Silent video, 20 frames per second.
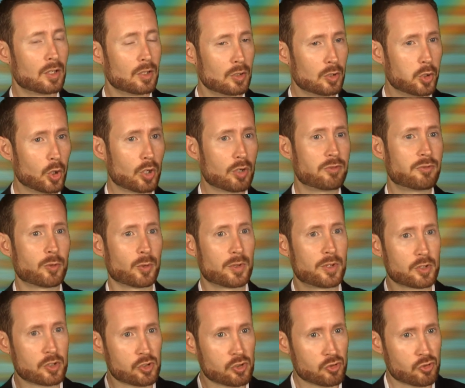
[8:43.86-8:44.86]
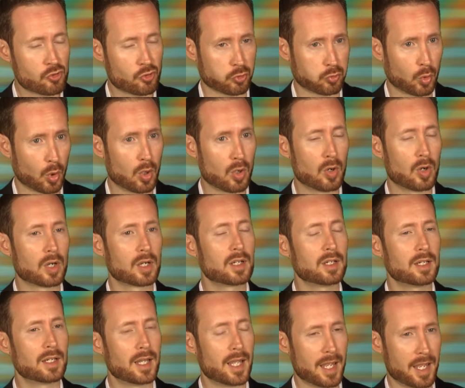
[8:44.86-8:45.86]
Look for the
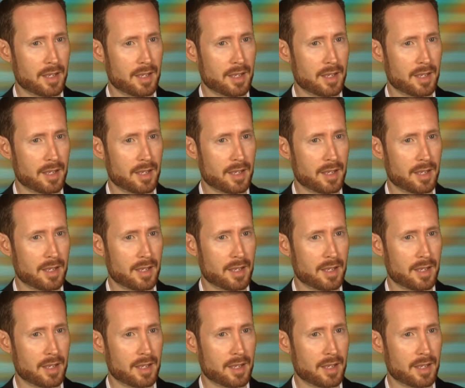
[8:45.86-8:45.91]
strong